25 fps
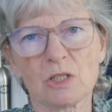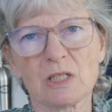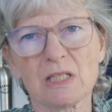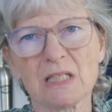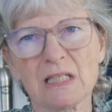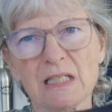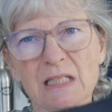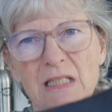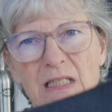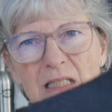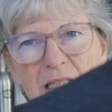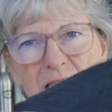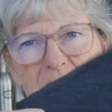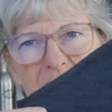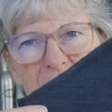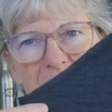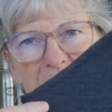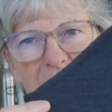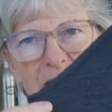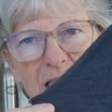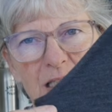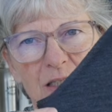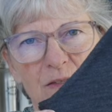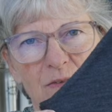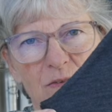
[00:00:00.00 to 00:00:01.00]
these
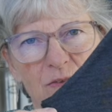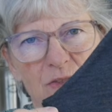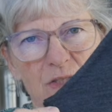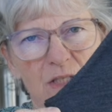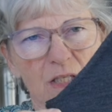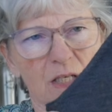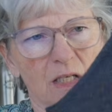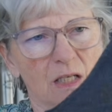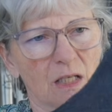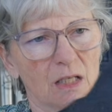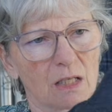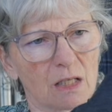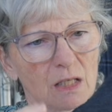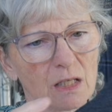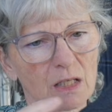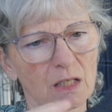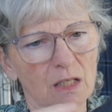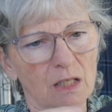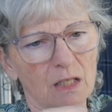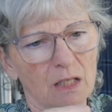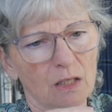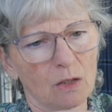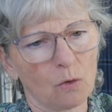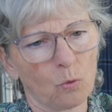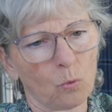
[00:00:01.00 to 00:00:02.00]
sleeves
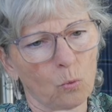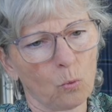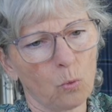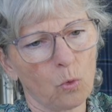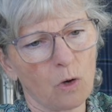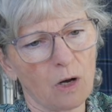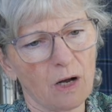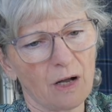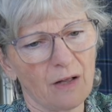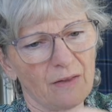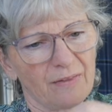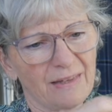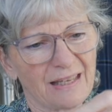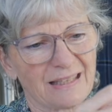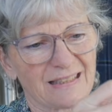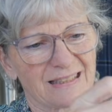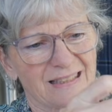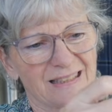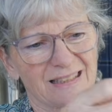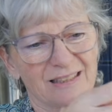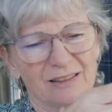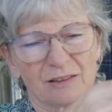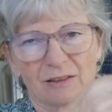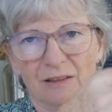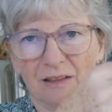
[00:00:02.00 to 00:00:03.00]
while they
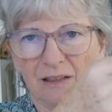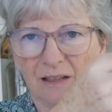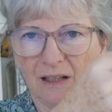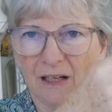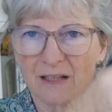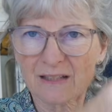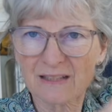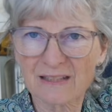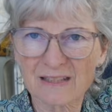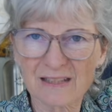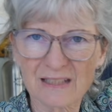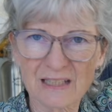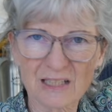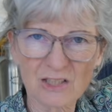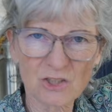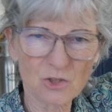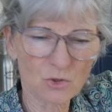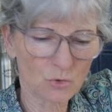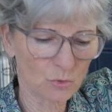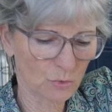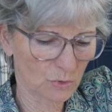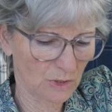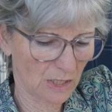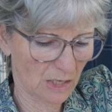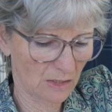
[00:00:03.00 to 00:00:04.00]
still are stitched
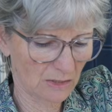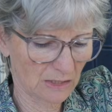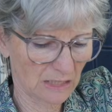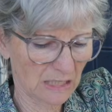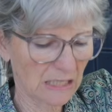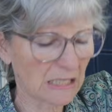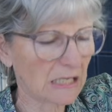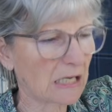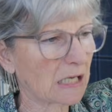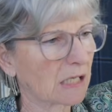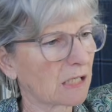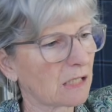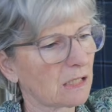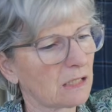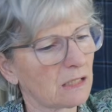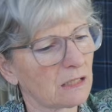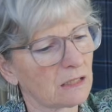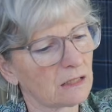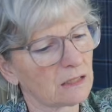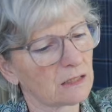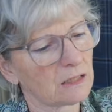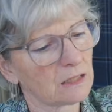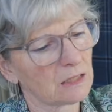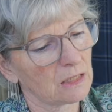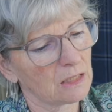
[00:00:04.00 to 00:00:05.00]
all down here,
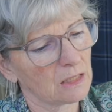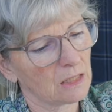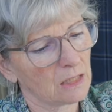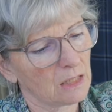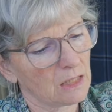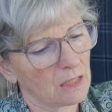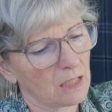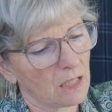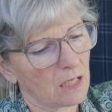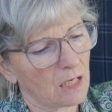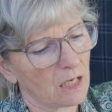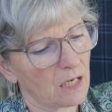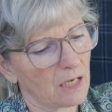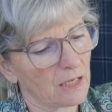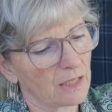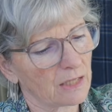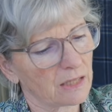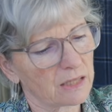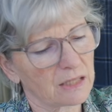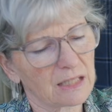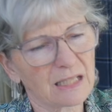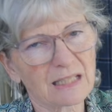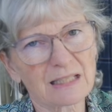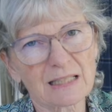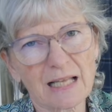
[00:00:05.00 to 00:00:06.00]
I
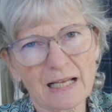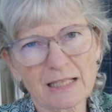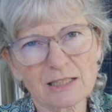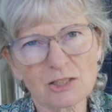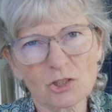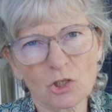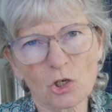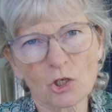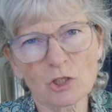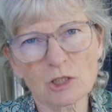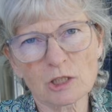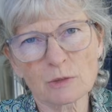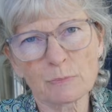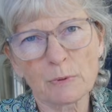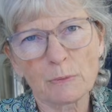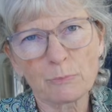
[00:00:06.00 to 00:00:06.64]
think that's going to be